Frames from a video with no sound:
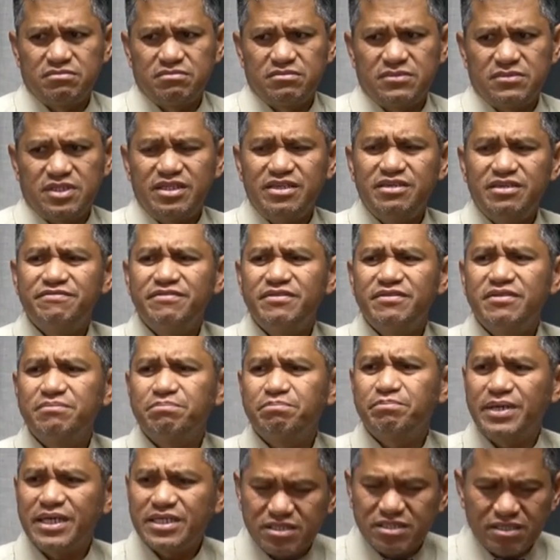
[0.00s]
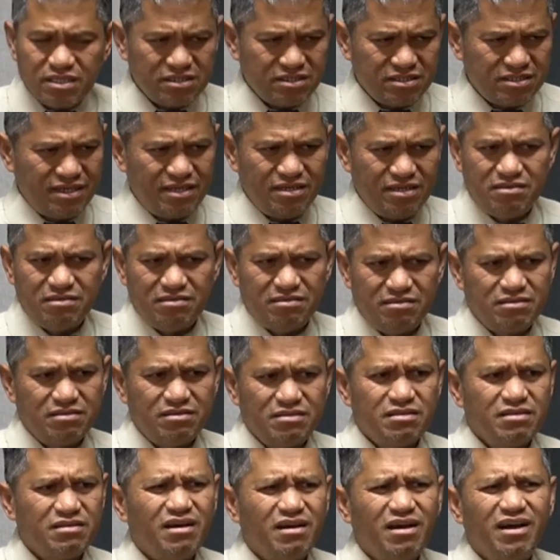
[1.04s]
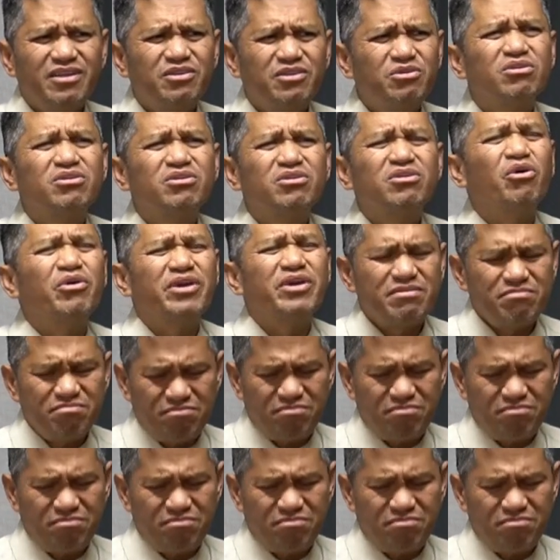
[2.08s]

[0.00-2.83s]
Even Peter said, I don't know him.